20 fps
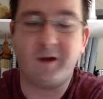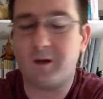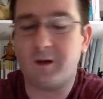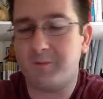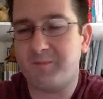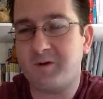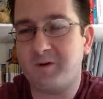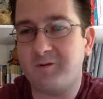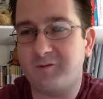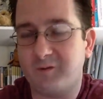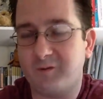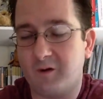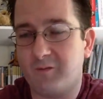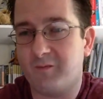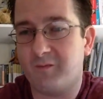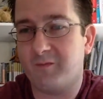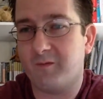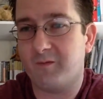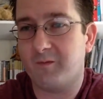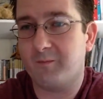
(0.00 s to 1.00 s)
you take a piece
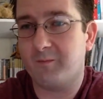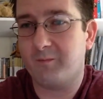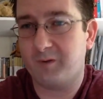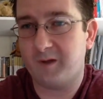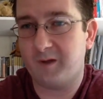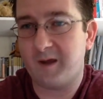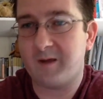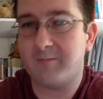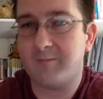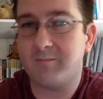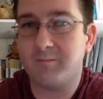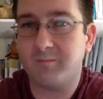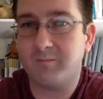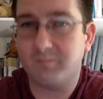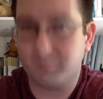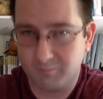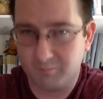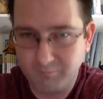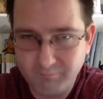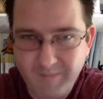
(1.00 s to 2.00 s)
of plate
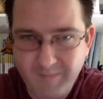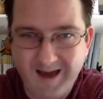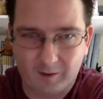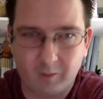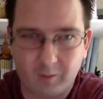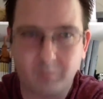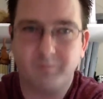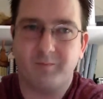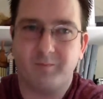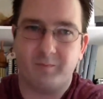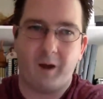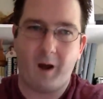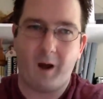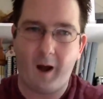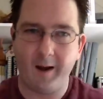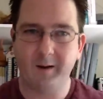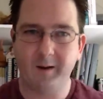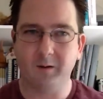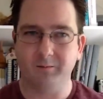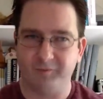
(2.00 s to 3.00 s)
metal,
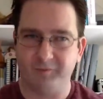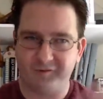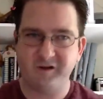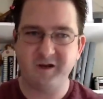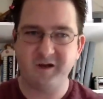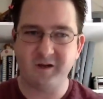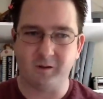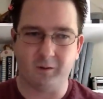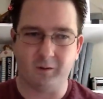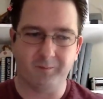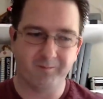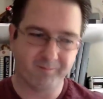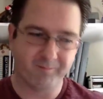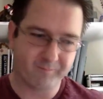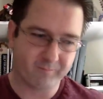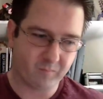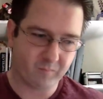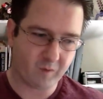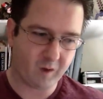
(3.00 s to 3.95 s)
iron, steel,